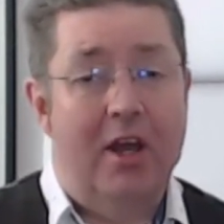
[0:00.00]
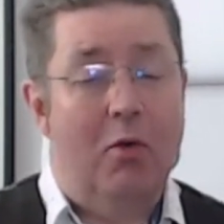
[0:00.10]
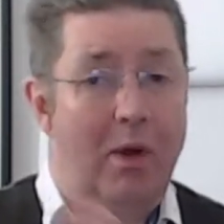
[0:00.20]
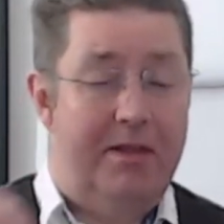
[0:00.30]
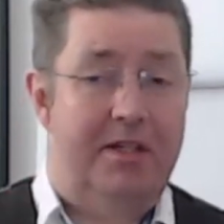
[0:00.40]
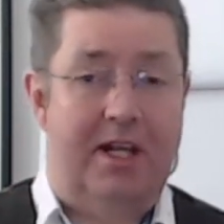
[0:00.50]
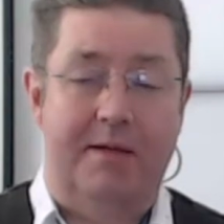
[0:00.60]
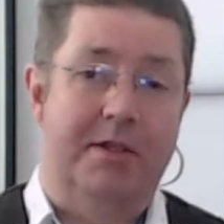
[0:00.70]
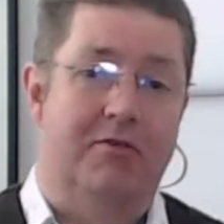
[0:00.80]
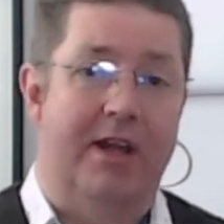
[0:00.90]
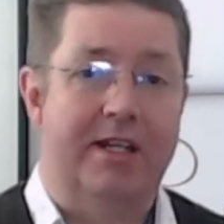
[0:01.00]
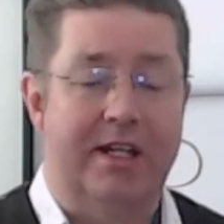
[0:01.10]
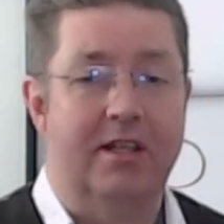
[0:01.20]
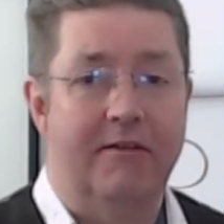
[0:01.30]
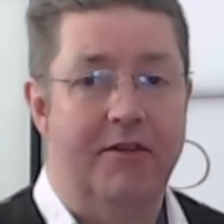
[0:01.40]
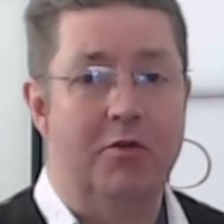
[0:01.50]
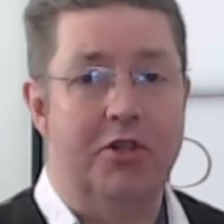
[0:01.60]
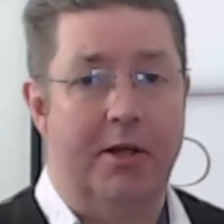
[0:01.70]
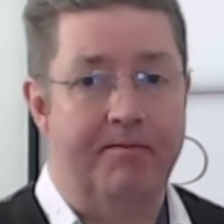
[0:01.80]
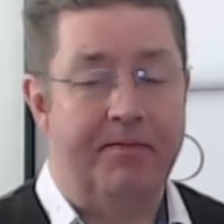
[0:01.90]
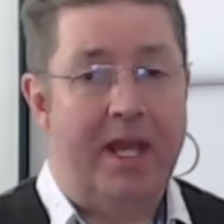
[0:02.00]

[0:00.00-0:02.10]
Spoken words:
when the time is right in the future.